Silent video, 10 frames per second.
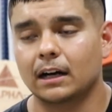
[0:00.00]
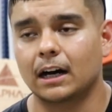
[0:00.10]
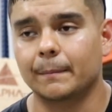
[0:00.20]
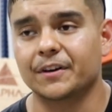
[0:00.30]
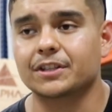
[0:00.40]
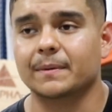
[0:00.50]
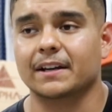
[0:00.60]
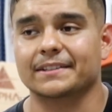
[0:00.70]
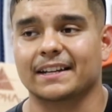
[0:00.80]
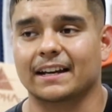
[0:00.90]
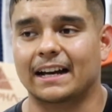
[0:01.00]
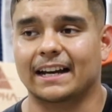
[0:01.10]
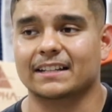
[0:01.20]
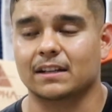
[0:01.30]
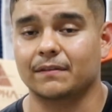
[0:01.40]
mostly because like I
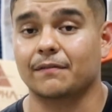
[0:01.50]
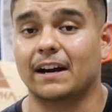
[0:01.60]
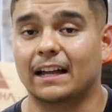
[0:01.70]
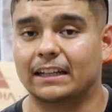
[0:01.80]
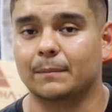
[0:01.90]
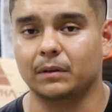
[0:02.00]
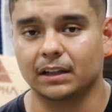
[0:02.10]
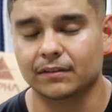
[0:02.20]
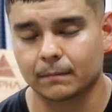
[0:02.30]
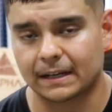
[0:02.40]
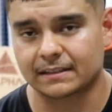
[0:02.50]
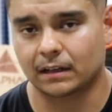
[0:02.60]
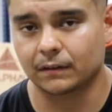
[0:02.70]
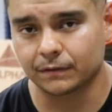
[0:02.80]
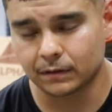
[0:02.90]
guess I've never had like belief in myself.